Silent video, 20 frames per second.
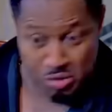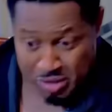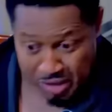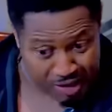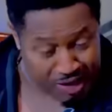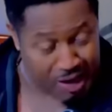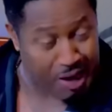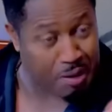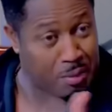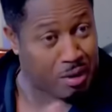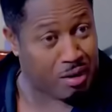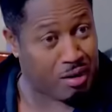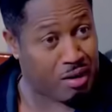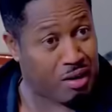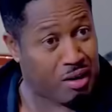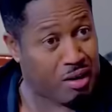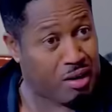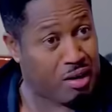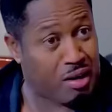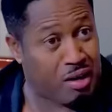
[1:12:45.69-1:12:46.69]
Huh? You see
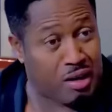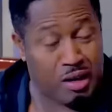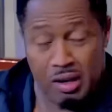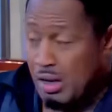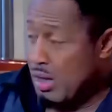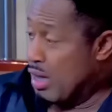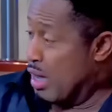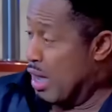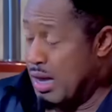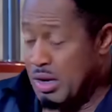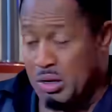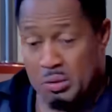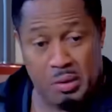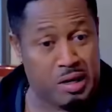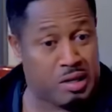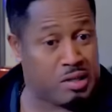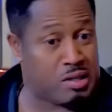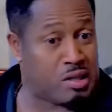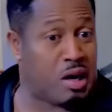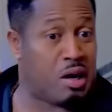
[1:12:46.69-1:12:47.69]
karma?
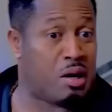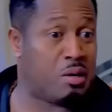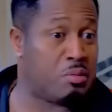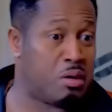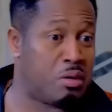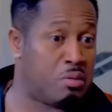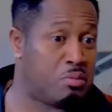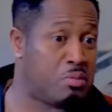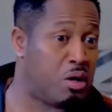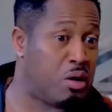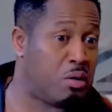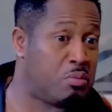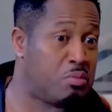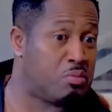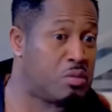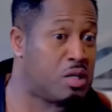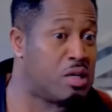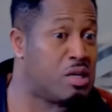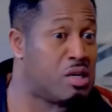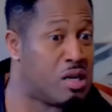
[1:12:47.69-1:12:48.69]
Anyway,
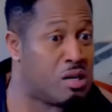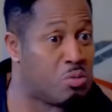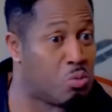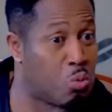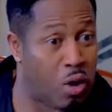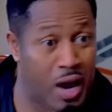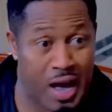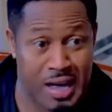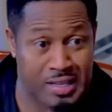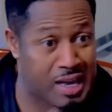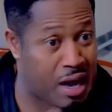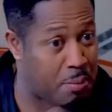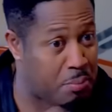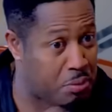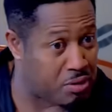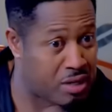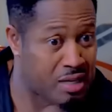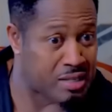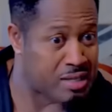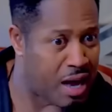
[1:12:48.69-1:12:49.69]

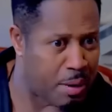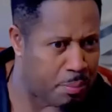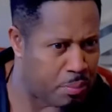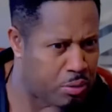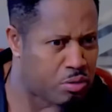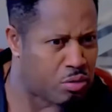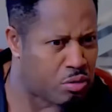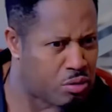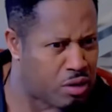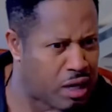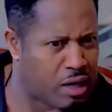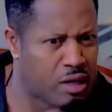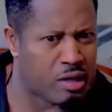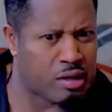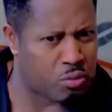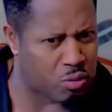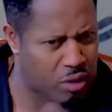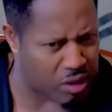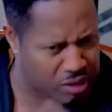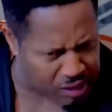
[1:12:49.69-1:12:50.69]
what has happened has
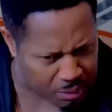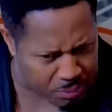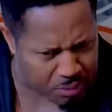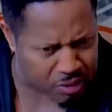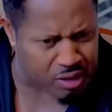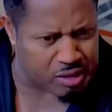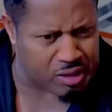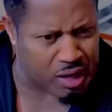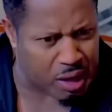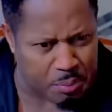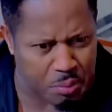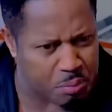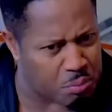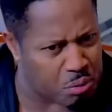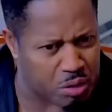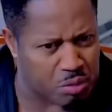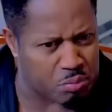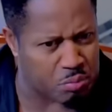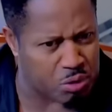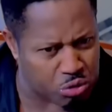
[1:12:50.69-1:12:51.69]
happened, okay? What
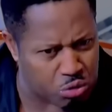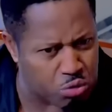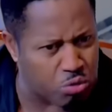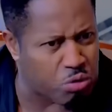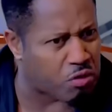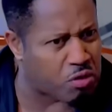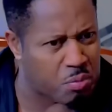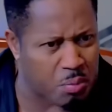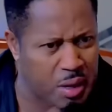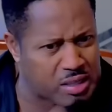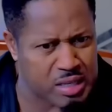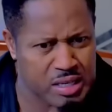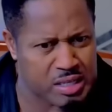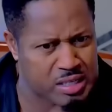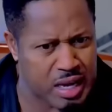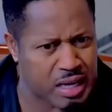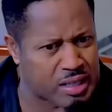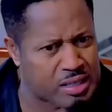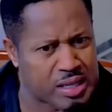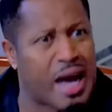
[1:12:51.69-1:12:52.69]
has happened, but the truth
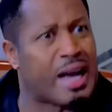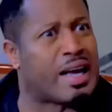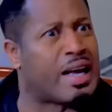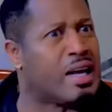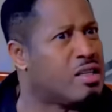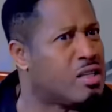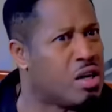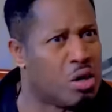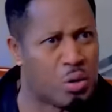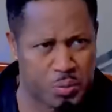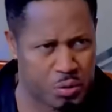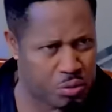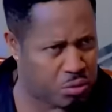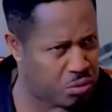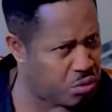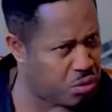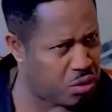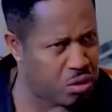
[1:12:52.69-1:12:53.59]
of the matter is that I can't